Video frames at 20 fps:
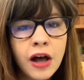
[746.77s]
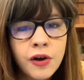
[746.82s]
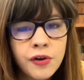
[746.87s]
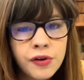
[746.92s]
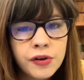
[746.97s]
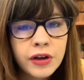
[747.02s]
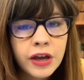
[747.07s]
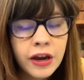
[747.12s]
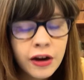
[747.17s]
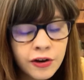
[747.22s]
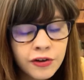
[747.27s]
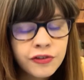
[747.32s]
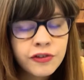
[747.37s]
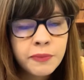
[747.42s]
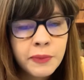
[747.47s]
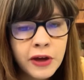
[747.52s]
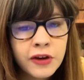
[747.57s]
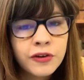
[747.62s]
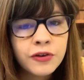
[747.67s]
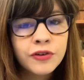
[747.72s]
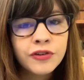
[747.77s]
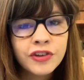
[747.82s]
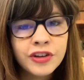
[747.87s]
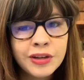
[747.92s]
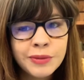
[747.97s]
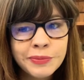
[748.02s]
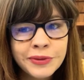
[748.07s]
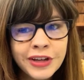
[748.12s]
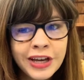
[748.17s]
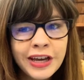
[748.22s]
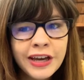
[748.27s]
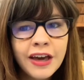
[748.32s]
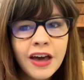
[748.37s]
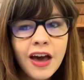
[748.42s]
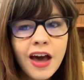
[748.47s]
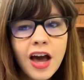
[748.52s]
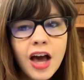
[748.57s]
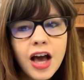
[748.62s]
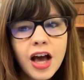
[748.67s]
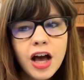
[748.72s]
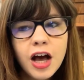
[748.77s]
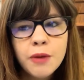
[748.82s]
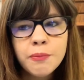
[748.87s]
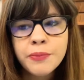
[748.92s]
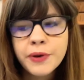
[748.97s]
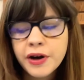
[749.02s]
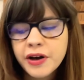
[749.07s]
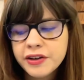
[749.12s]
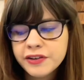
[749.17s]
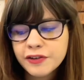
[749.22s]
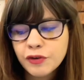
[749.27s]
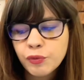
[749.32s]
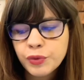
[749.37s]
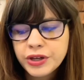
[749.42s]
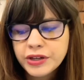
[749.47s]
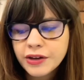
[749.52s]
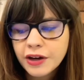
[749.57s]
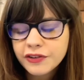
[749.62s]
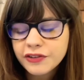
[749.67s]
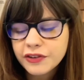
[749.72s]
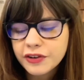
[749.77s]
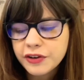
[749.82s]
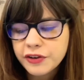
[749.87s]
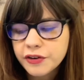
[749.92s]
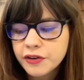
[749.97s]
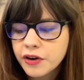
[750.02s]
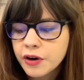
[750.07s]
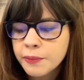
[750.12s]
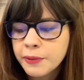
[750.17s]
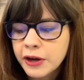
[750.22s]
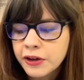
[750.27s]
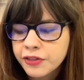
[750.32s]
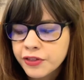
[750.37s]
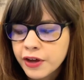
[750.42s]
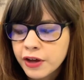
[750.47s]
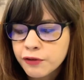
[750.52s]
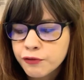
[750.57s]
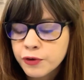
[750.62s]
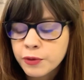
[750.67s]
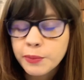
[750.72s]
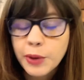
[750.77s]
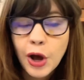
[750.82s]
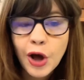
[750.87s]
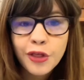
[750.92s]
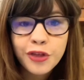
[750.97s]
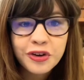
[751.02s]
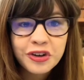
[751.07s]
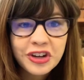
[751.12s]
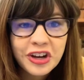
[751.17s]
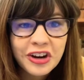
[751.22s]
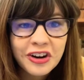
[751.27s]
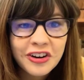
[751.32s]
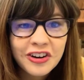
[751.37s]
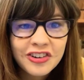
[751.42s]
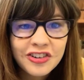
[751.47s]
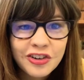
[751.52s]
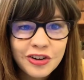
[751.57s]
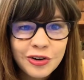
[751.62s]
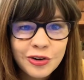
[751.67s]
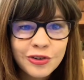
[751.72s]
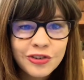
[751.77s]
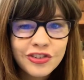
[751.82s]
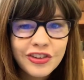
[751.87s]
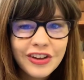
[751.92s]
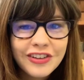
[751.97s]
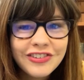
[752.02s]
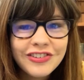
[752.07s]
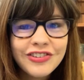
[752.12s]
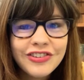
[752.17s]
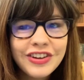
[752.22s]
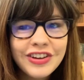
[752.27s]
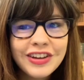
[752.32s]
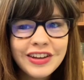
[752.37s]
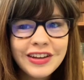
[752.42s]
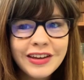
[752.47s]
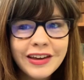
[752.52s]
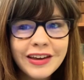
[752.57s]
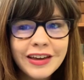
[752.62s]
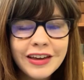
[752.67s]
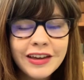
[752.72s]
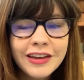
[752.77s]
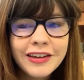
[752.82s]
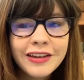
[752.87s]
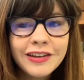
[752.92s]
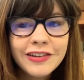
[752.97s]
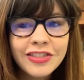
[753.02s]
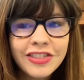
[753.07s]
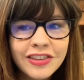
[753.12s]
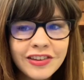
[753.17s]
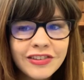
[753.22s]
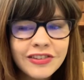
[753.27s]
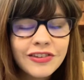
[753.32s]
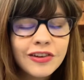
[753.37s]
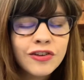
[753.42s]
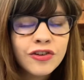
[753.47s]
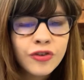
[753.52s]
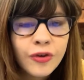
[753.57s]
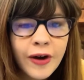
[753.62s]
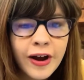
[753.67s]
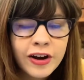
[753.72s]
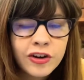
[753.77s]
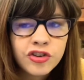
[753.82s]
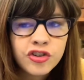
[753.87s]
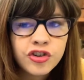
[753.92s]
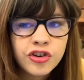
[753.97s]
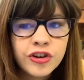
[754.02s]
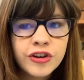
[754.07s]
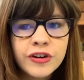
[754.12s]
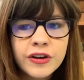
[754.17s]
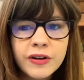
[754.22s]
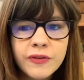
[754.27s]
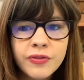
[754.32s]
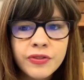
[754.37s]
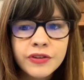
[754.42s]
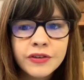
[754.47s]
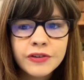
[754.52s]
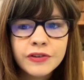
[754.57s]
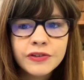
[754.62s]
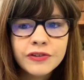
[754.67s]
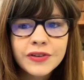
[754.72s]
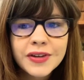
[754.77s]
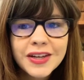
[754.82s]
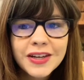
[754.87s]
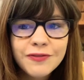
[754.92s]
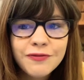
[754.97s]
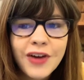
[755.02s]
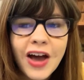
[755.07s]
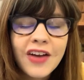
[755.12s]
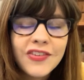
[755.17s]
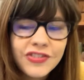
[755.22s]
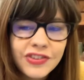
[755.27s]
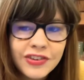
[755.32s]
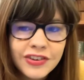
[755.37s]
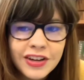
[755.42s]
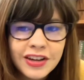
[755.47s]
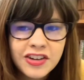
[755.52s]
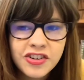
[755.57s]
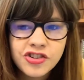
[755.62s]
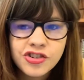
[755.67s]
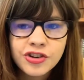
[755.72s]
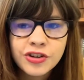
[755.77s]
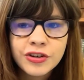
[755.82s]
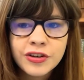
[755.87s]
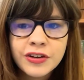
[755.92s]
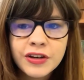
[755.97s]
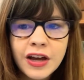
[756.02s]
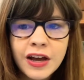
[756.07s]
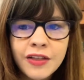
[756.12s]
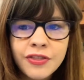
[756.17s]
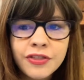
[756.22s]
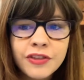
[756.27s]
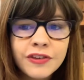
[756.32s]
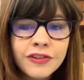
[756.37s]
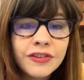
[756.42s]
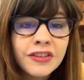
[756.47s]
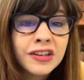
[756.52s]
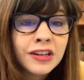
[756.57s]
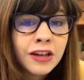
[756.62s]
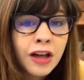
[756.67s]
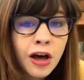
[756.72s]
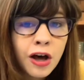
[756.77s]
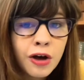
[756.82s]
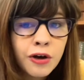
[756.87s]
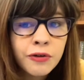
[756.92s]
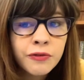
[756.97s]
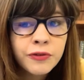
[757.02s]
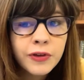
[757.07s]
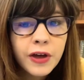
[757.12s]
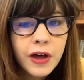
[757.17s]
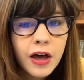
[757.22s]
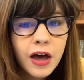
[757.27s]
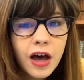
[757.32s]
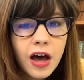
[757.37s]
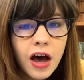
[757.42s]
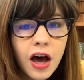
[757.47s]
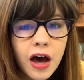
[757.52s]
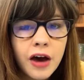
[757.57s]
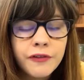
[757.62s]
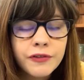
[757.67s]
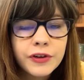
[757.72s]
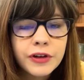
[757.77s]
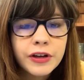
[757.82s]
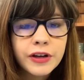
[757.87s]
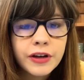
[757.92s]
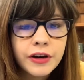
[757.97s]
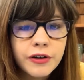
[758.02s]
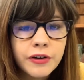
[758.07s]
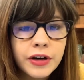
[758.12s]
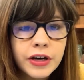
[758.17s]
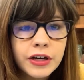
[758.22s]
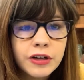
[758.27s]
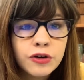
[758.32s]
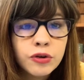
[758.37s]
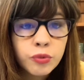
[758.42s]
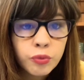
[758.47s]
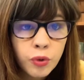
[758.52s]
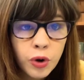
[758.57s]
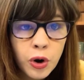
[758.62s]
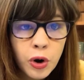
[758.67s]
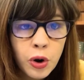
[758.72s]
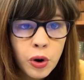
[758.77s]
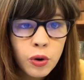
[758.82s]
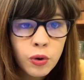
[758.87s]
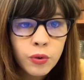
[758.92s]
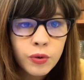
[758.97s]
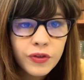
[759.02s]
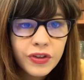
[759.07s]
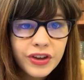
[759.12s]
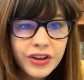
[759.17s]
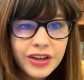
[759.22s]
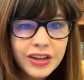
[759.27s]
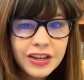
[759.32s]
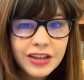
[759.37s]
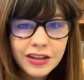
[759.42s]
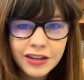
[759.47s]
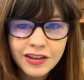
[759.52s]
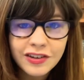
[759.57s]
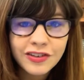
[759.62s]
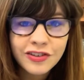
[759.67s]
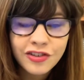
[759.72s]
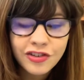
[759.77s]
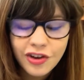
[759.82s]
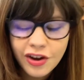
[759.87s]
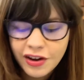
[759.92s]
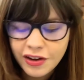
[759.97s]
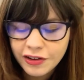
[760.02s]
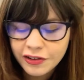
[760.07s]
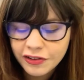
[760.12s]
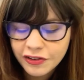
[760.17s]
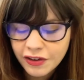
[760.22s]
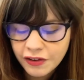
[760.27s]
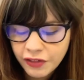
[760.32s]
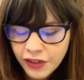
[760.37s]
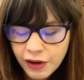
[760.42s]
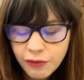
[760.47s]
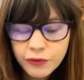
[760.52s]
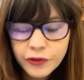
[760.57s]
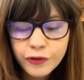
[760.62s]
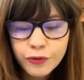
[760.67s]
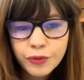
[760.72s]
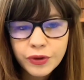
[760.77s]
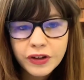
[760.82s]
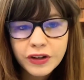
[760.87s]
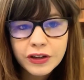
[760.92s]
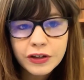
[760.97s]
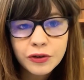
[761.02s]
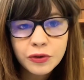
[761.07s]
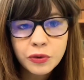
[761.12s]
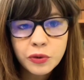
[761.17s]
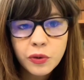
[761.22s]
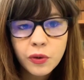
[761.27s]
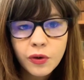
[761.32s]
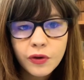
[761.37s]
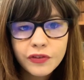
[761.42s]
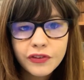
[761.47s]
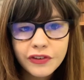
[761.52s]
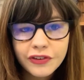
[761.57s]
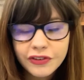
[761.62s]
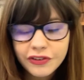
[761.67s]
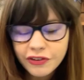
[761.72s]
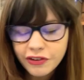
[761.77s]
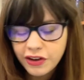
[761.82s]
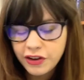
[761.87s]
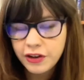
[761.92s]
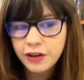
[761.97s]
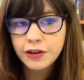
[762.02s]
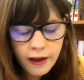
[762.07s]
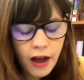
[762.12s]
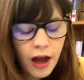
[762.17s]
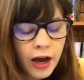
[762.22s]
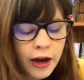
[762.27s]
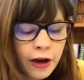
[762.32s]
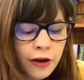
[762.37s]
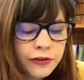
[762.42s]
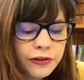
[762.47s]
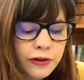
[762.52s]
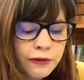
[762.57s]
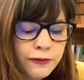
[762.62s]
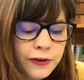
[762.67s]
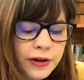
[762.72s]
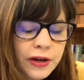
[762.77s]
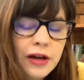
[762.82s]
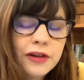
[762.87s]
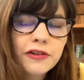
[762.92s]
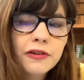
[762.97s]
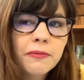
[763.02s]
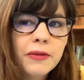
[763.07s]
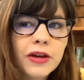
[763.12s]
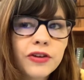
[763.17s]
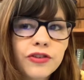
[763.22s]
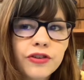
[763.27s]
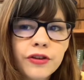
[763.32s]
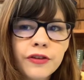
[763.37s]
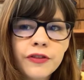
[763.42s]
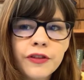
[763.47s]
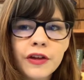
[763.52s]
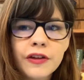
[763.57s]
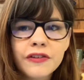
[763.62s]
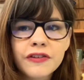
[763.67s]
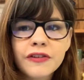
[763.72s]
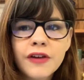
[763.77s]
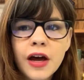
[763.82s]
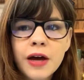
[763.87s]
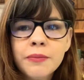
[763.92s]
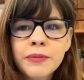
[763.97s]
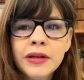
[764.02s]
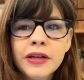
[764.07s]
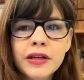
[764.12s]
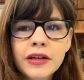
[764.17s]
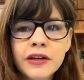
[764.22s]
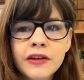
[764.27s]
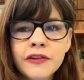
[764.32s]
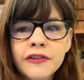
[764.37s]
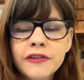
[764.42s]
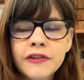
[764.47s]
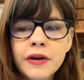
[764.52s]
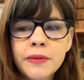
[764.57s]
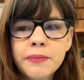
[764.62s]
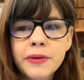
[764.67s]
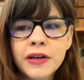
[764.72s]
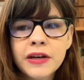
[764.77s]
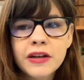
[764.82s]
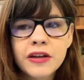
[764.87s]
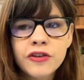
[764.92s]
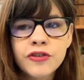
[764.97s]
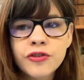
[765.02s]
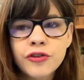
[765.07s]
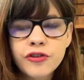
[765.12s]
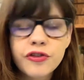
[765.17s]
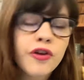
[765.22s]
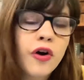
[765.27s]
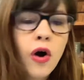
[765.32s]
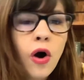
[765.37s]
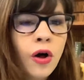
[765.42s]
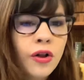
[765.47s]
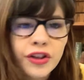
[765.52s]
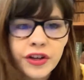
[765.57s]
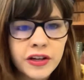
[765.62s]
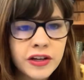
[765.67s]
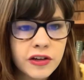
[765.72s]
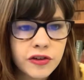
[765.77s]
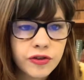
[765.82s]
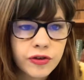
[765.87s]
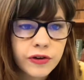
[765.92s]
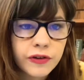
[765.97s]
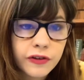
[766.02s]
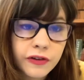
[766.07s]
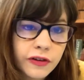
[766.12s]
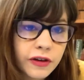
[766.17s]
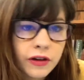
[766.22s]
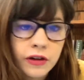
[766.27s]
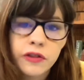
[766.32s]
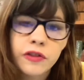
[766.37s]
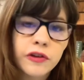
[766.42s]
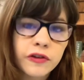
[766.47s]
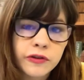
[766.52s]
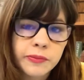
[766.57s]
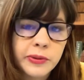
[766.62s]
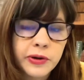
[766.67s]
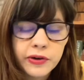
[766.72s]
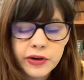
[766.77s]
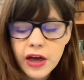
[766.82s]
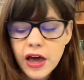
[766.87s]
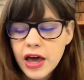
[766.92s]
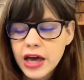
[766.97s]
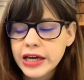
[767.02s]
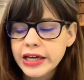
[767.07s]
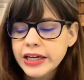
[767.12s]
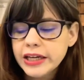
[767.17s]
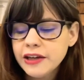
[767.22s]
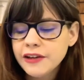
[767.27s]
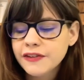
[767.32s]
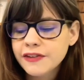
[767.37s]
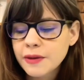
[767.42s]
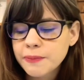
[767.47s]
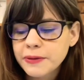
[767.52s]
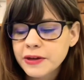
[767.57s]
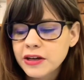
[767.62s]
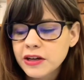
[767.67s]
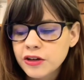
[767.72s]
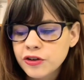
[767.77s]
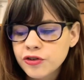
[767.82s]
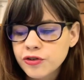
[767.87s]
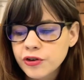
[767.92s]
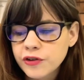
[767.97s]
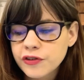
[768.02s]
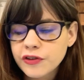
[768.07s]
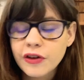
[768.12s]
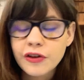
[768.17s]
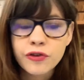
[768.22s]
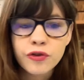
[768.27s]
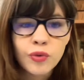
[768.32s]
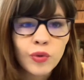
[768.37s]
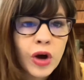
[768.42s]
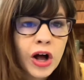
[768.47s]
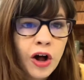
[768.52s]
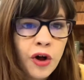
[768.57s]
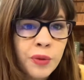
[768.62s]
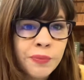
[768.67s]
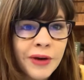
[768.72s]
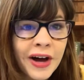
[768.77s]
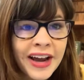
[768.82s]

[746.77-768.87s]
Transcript: cares about her deeply, but we got to hear about that from other characters, seeing this attraction, this fascination, and this love of Clary grow in Jace, and that was really cool to see. I also forgot to mention that Simon ends up in Idris. They're all in Idris in this book. He ends up in Idris as well by